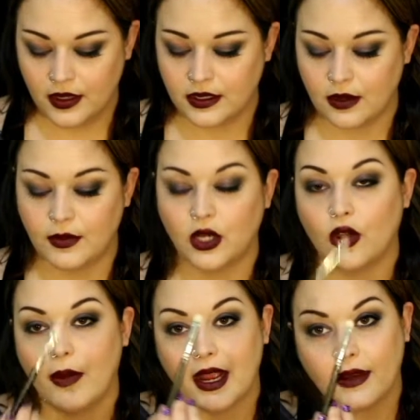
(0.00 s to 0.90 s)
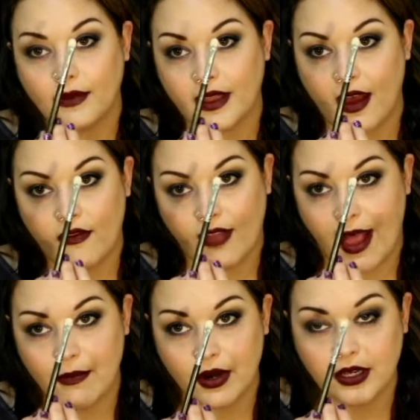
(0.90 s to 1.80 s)
So I'm going to go back in with that
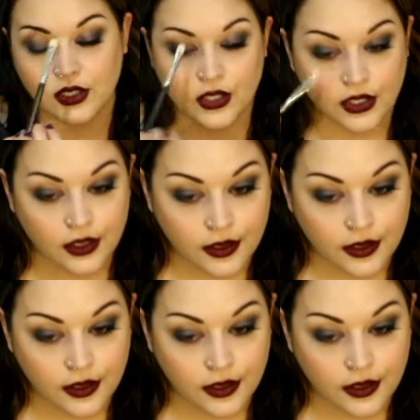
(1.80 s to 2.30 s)
flat brush,